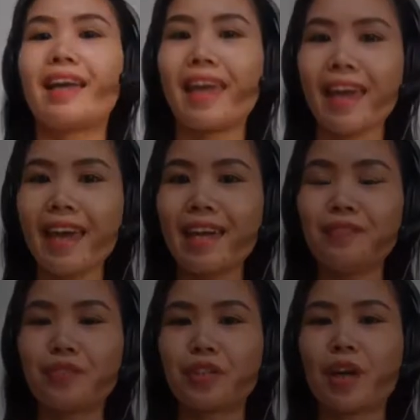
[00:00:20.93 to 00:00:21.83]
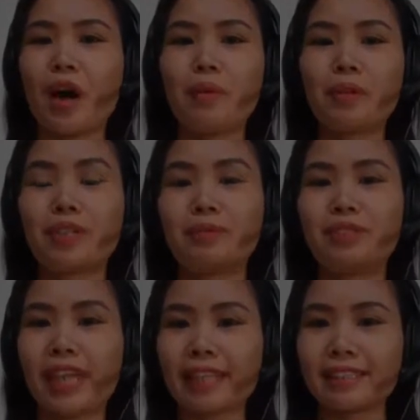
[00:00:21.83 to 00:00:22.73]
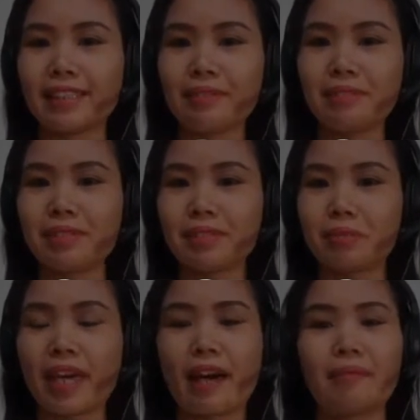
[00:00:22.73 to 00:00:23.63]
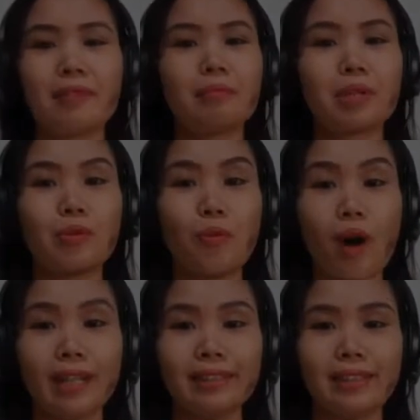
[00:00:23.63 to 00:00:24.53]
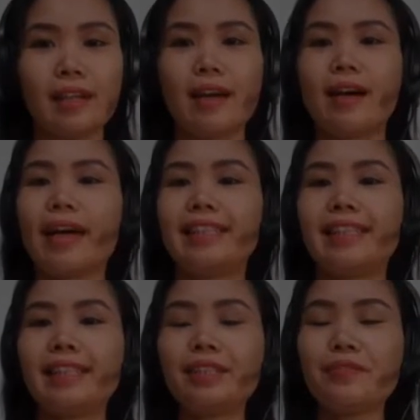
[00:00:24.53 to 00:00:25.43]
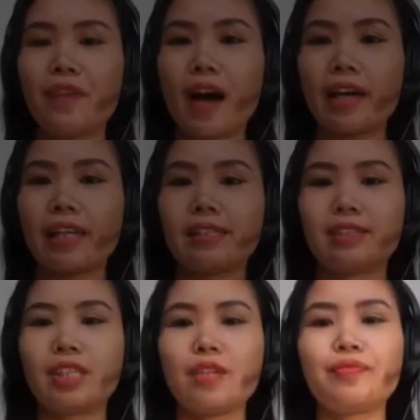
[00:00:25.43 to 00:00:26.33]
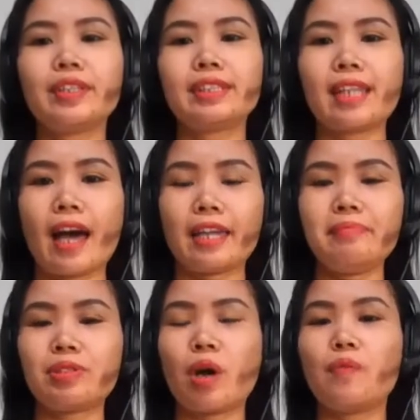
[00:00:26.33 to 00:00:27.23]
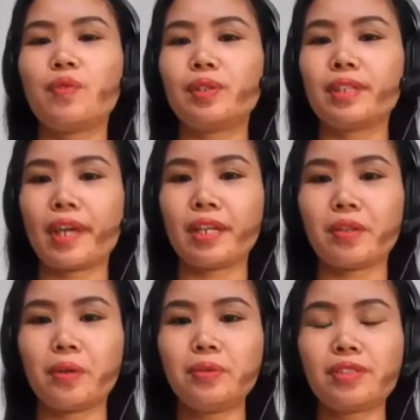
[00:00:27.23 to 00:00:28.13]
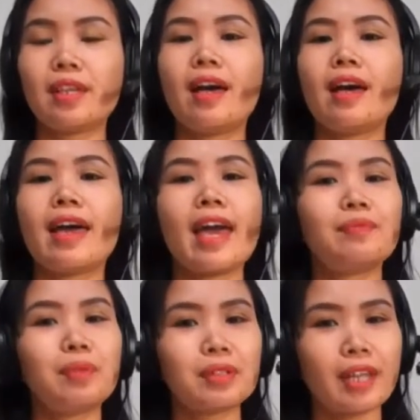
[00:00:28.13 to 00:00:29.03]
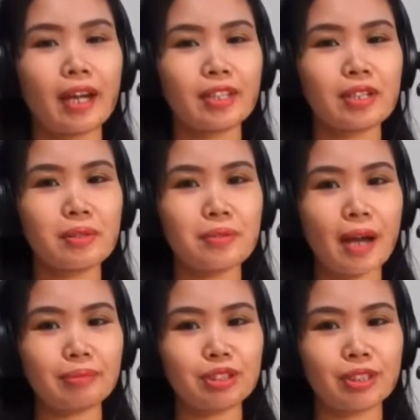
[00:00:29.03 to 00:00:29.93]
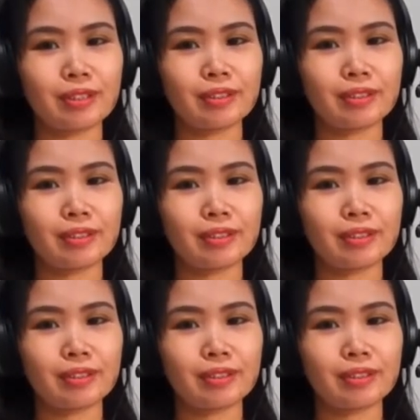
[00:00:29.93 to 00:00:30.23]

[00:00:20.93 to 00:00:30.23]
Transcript: And for our objectives, we have number 1, identify the different types of volcanoes and volcanic eruption.